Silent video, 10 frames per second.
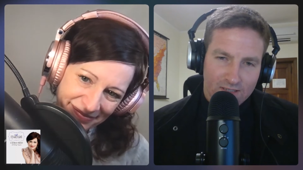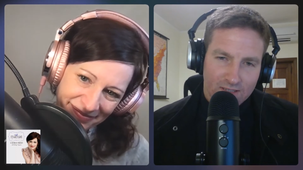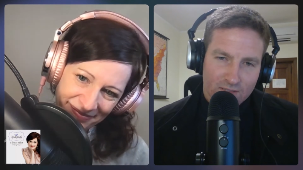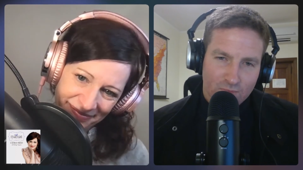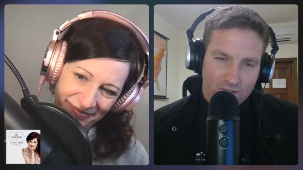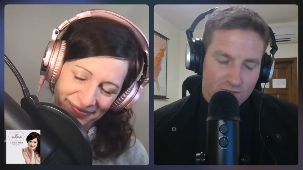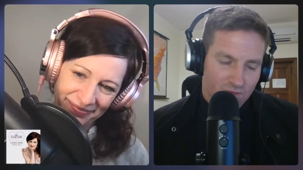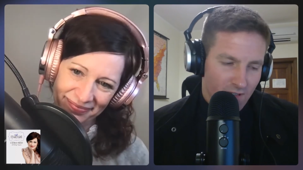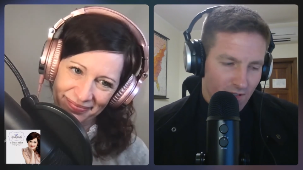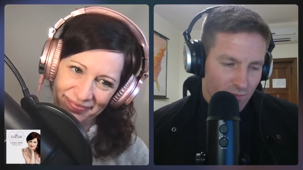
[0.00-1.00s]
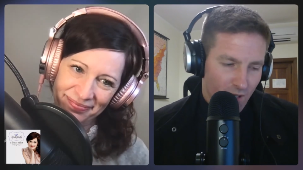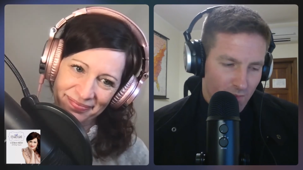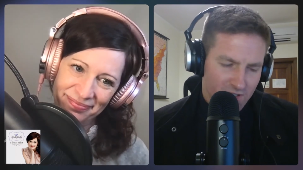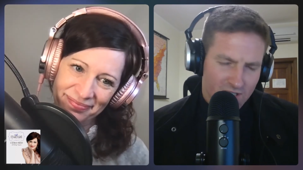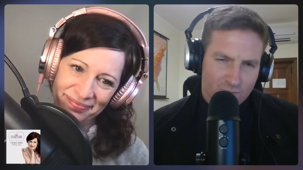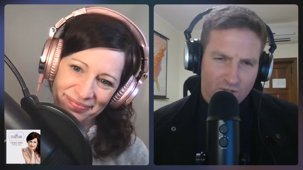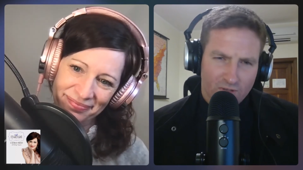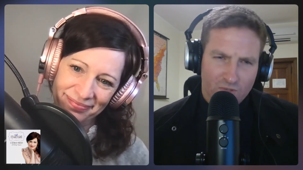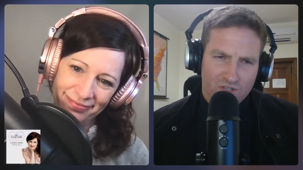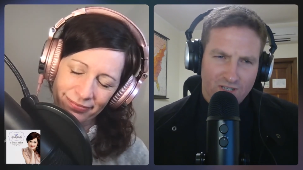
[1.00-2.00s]
Speaker 1: in this ministry of Mamas in
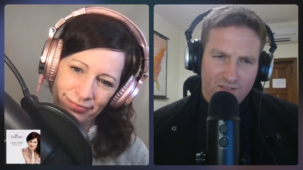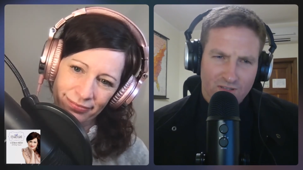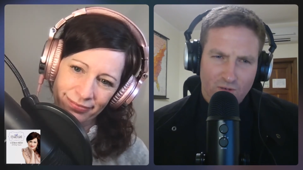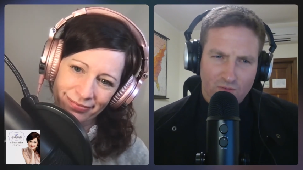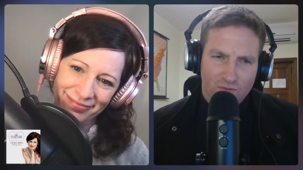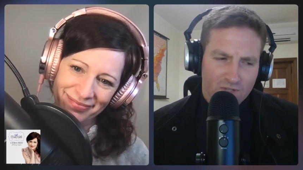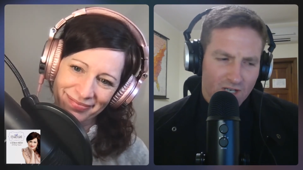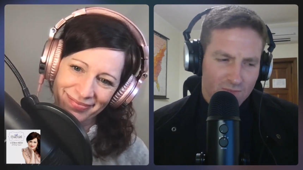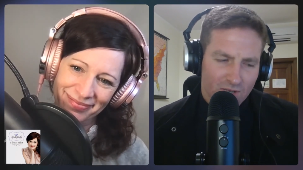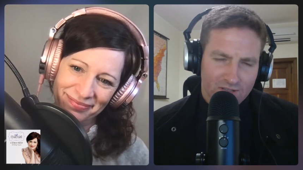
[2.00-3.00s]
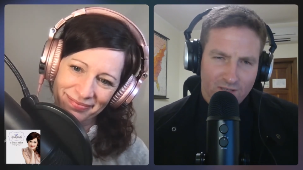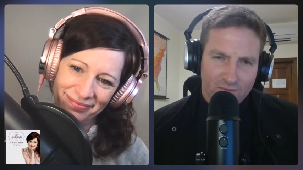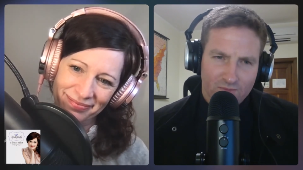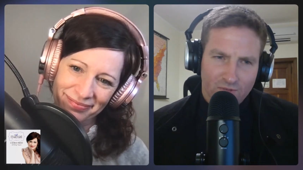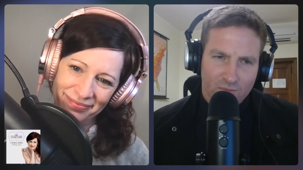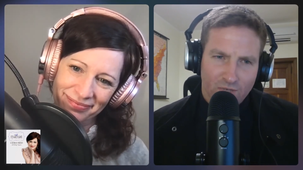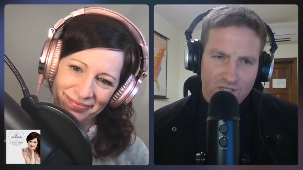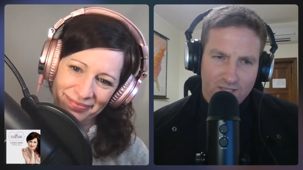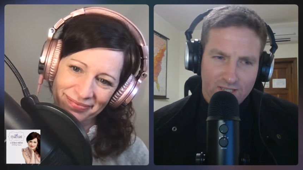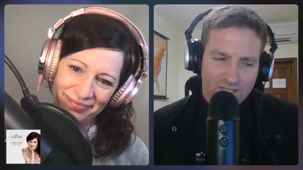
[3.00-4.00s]
Spirit, which I don't know if you've talked about that very
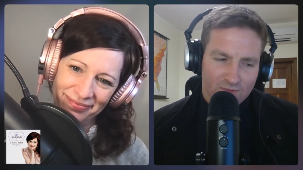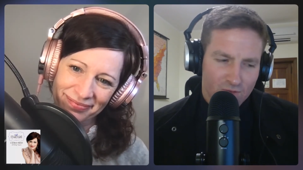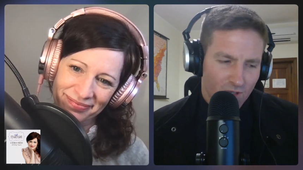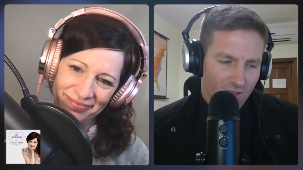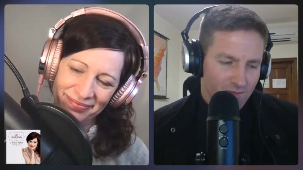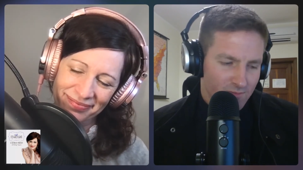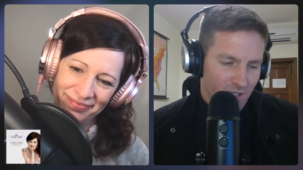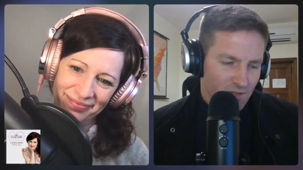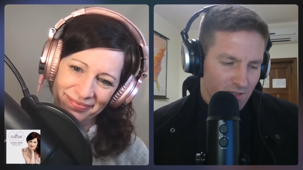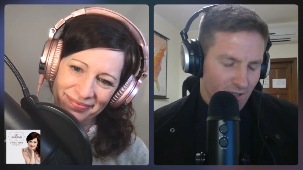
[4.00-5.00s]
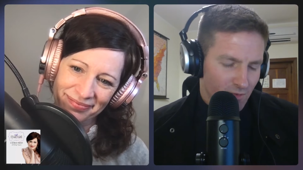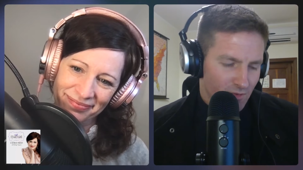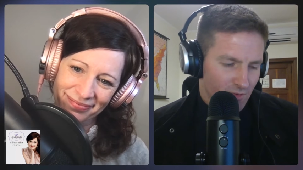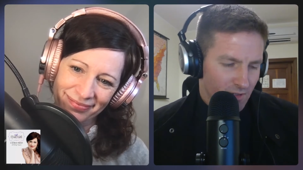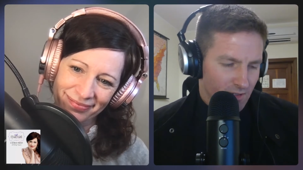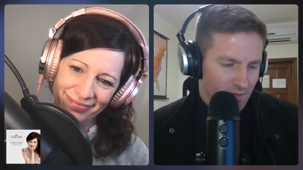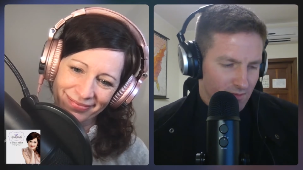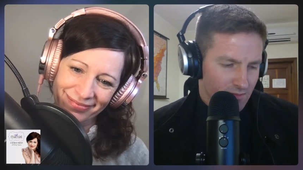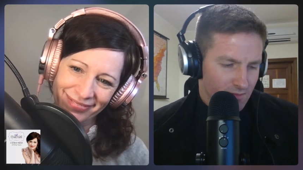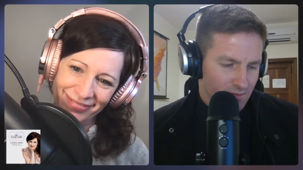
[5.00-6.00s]
much, Lindy. If you want to mention that real quick.
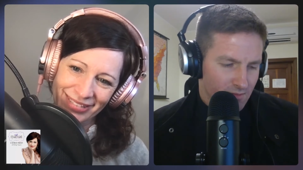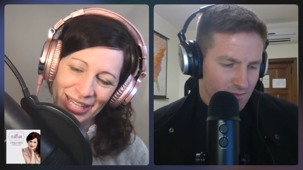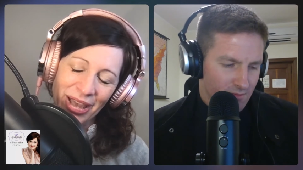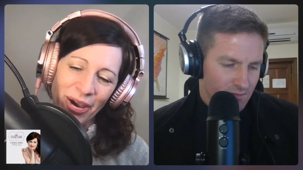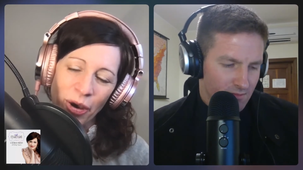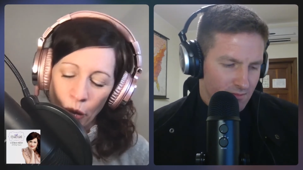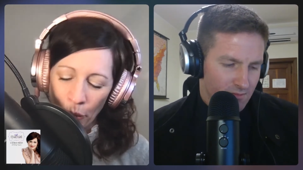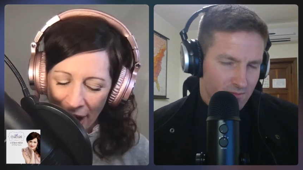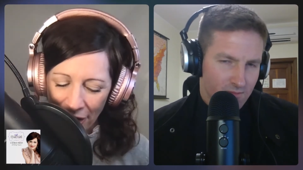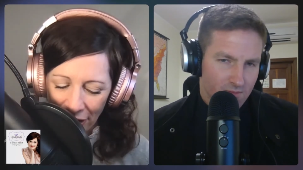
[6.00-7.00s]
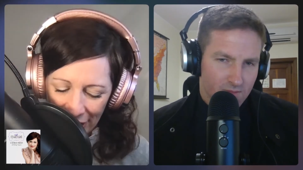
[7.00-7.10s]
Speaker 2: Well,